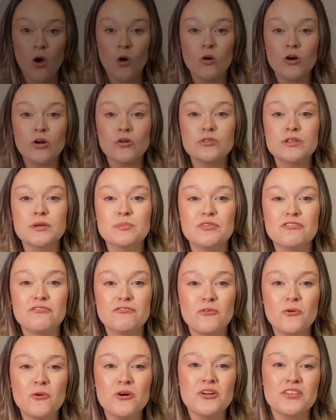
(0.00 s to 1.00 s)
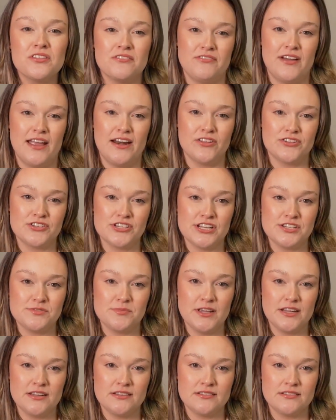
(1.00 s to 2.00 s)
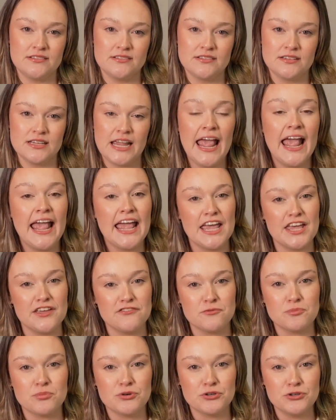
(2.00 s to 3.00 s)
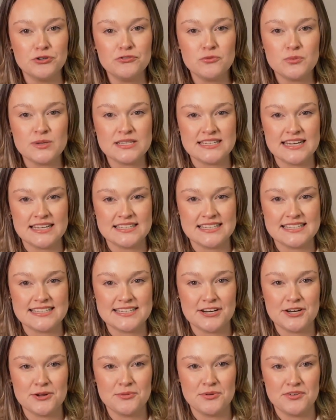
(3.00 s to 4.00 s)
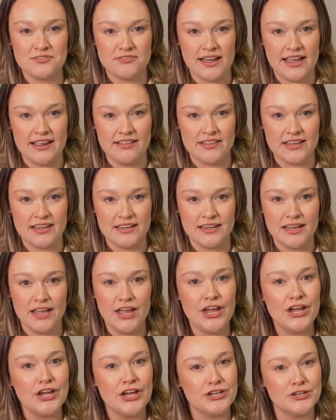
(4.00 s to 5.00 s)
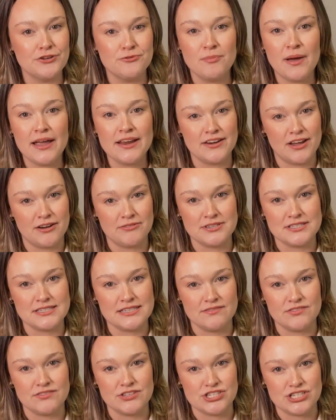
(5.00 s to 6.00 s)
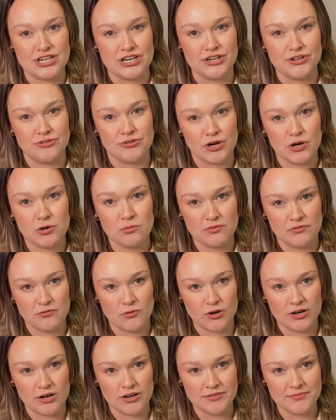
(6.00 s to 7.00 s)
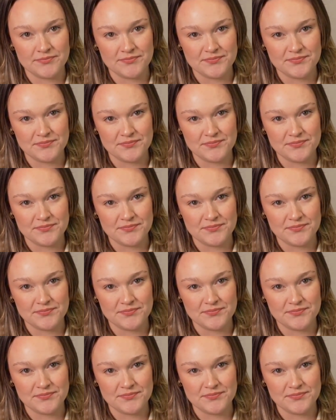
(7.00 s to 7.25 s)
or only before the final judgment? If proof was necessary when filing, you might not receive the share you'd hoped for.